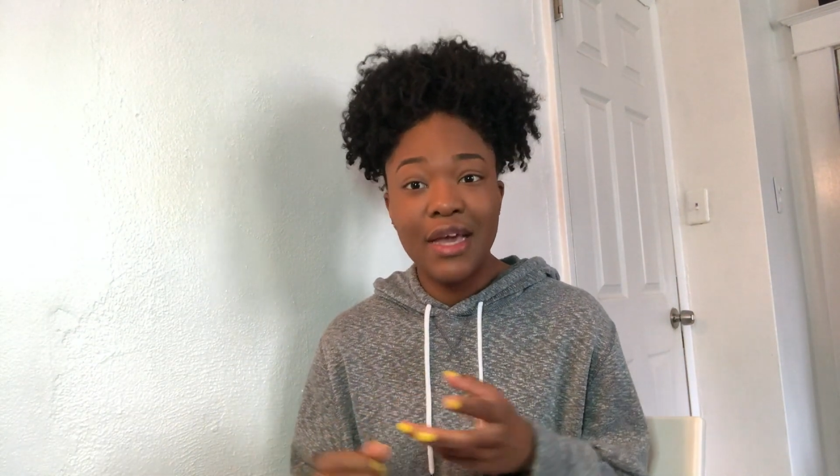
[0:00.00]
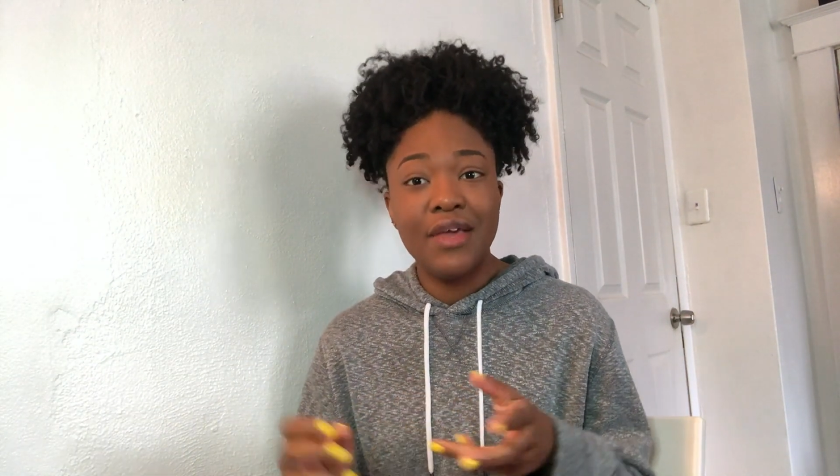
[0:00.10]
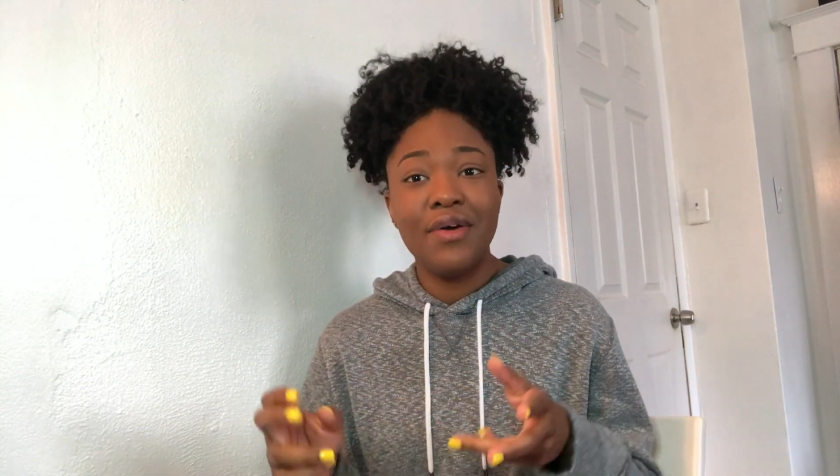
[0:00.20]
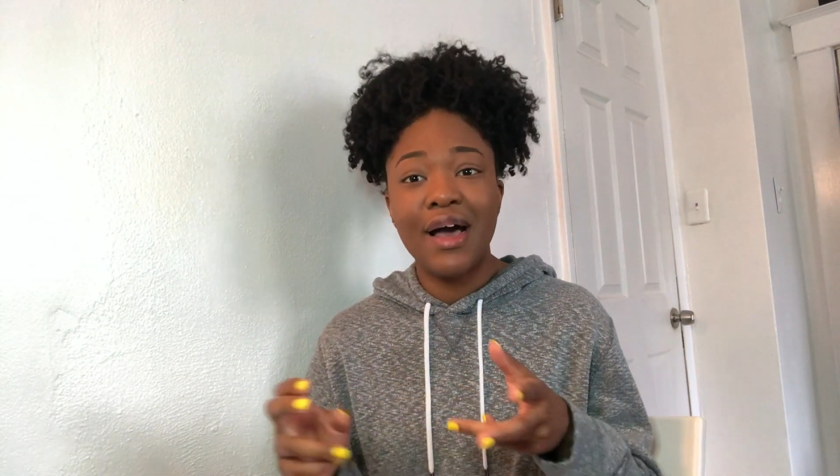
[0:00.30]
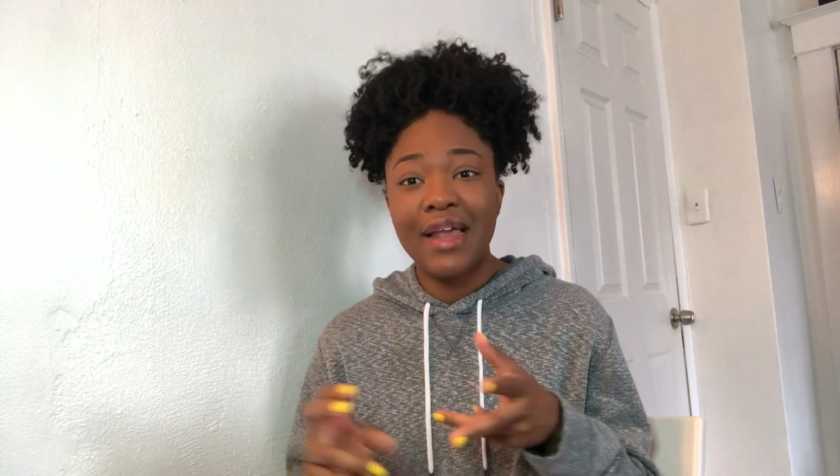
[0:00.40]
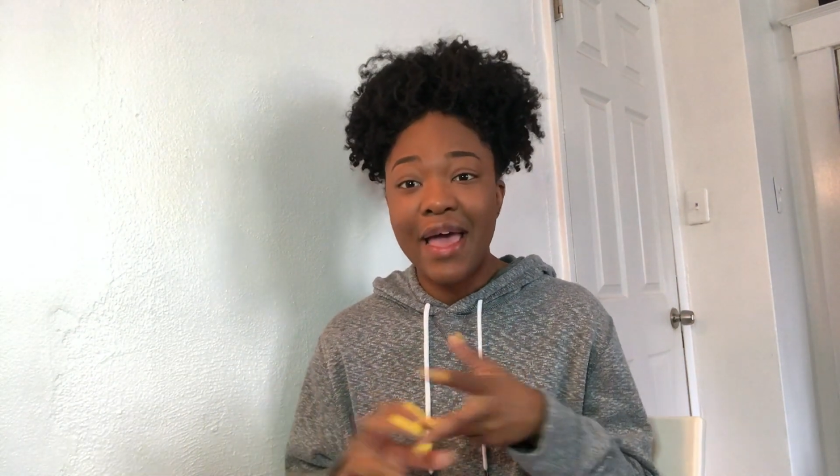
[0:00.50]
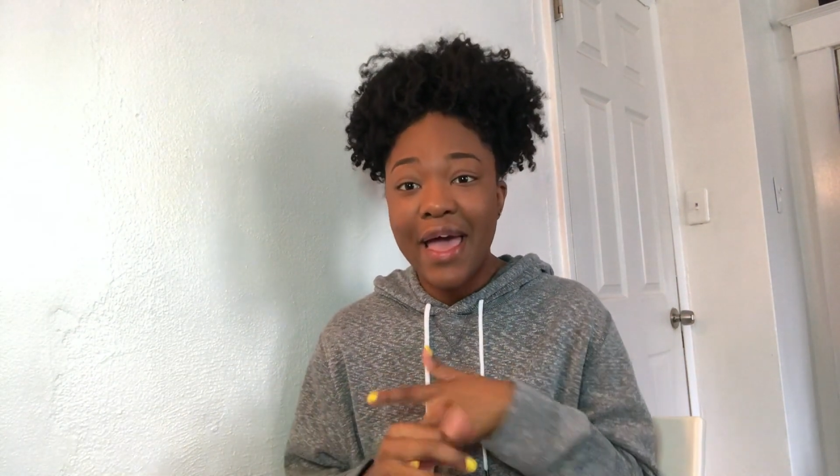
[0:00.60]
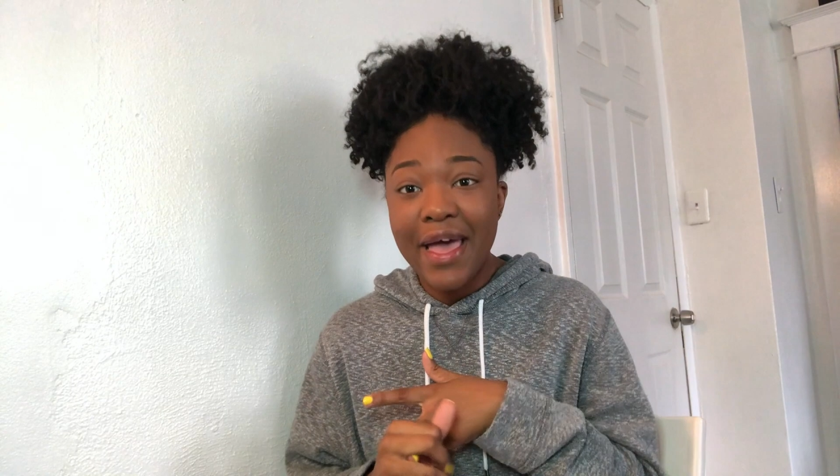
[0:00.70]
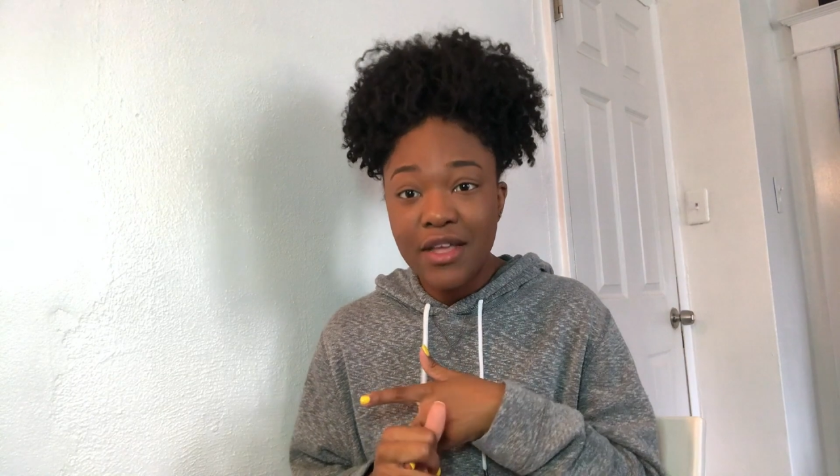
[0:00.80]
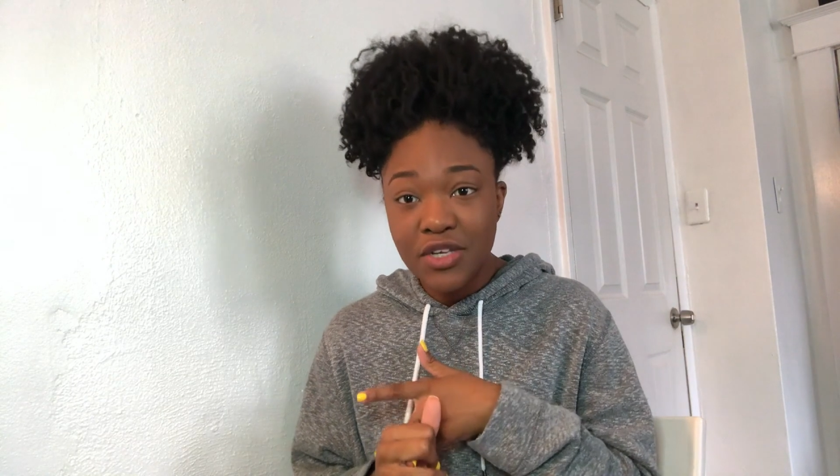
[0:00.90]
You gotta
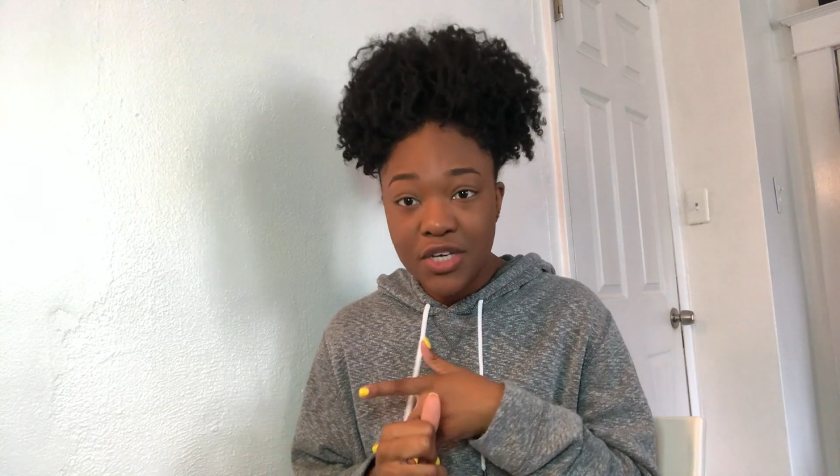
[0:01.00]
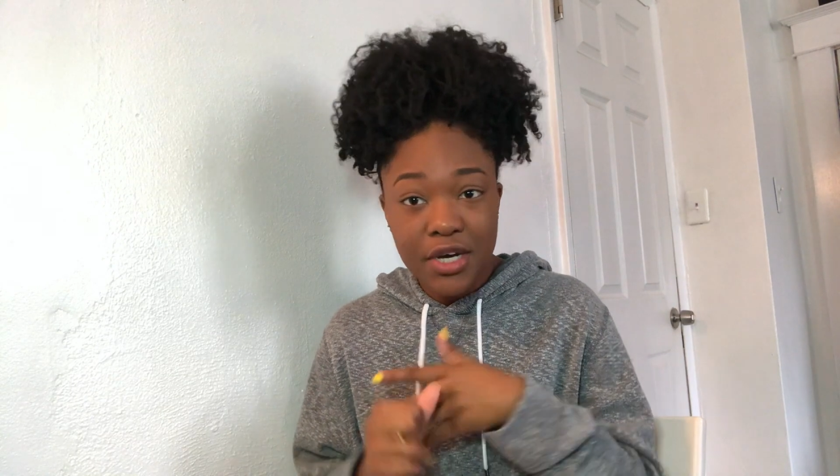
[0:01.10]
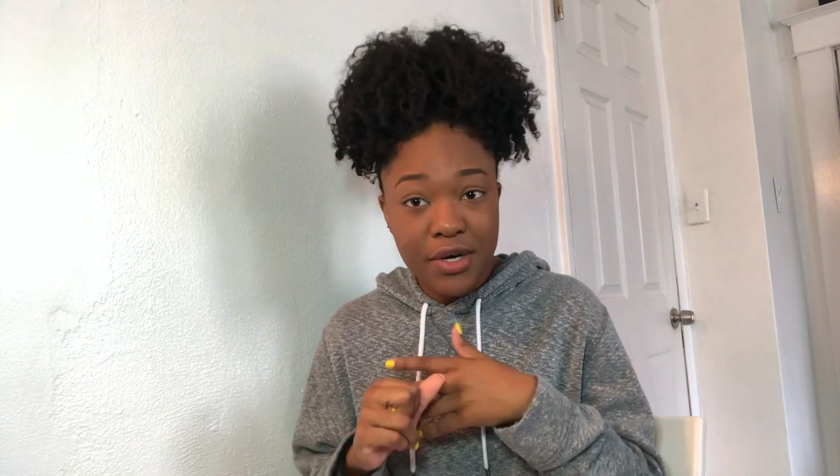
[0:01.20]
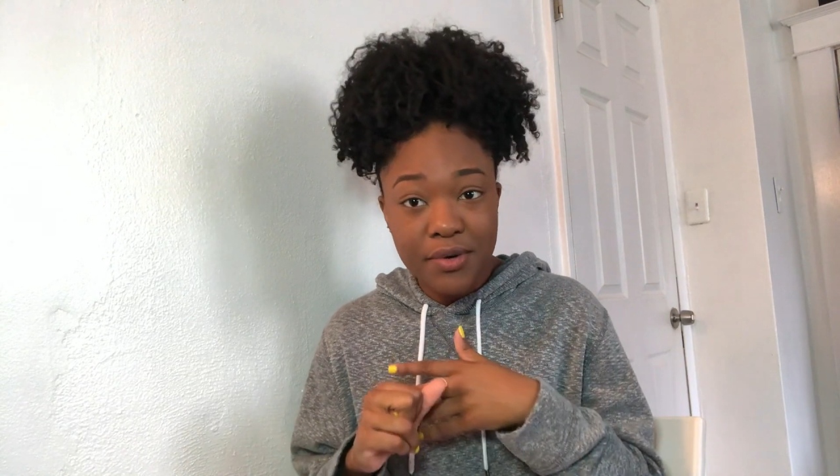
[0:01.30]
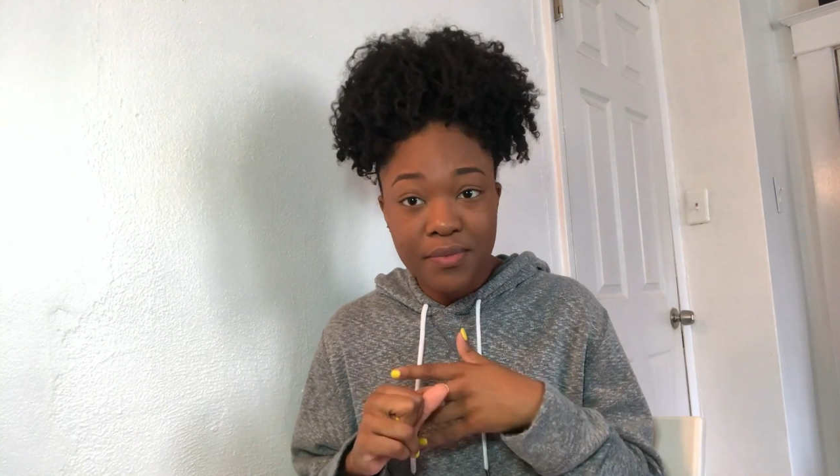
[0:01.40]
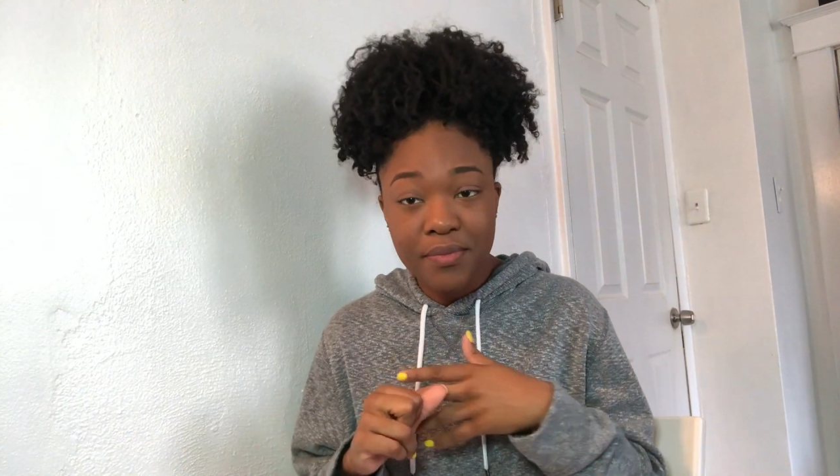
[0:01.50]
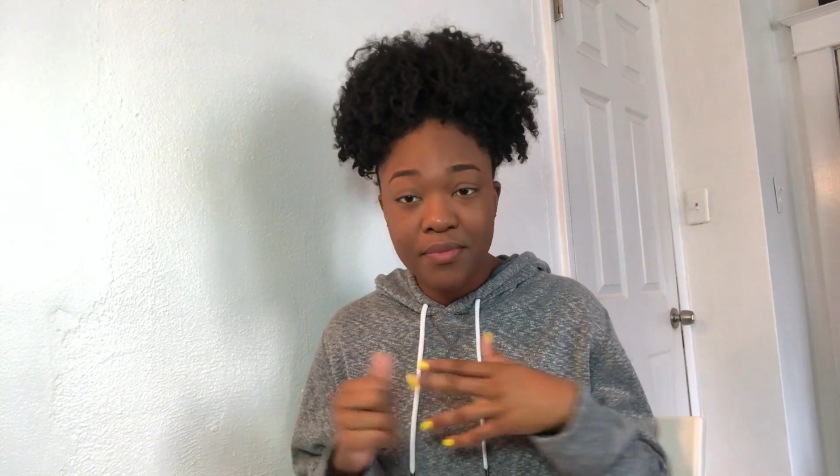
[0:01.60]
add gel.